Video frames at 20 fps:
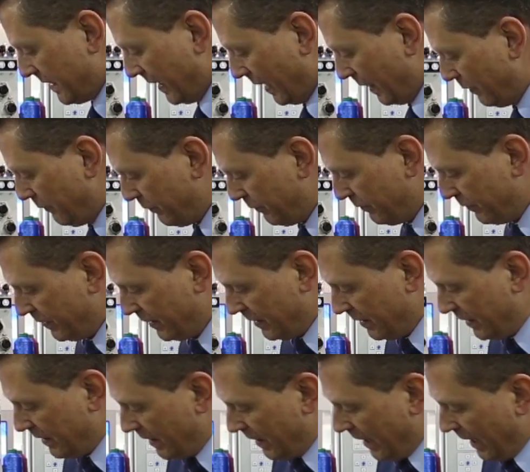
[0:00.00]
itself,
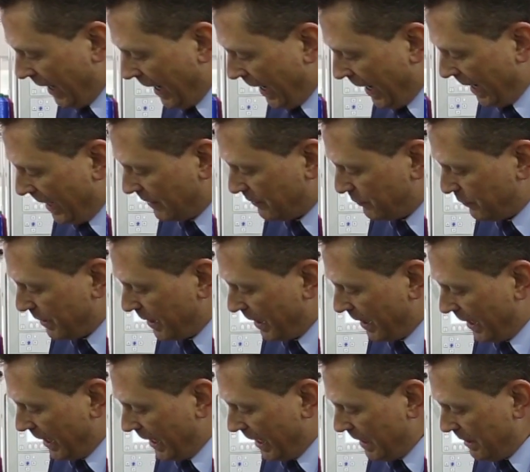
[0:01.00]
and
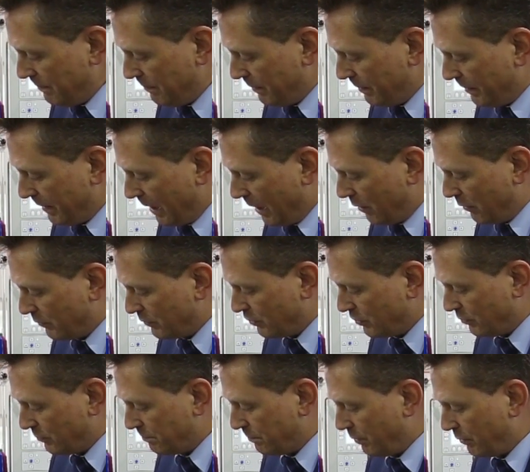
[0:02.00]
we are able now
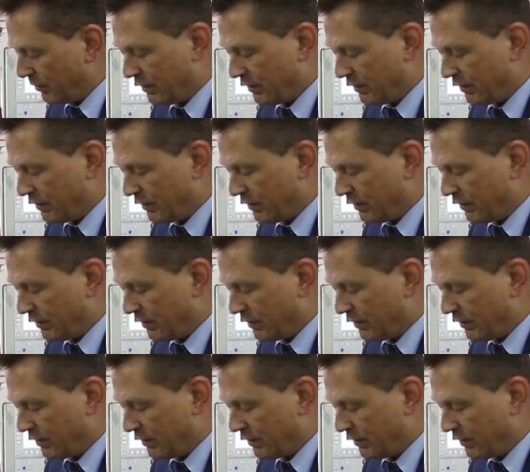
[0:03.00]
to